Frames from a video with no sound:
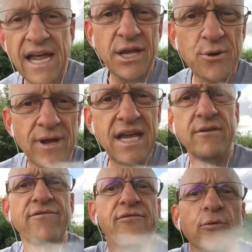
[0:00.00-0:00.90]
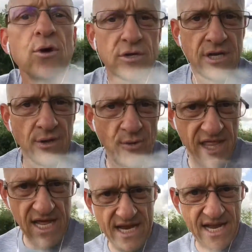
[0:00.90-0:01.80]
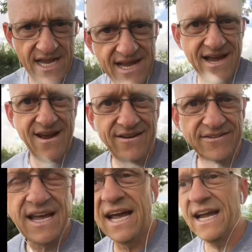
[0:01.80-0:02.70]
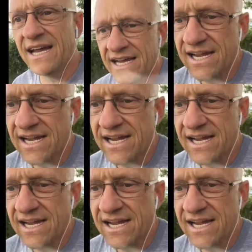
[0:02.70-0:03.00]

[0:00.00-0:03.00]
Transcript: you eat fruit with it, okay?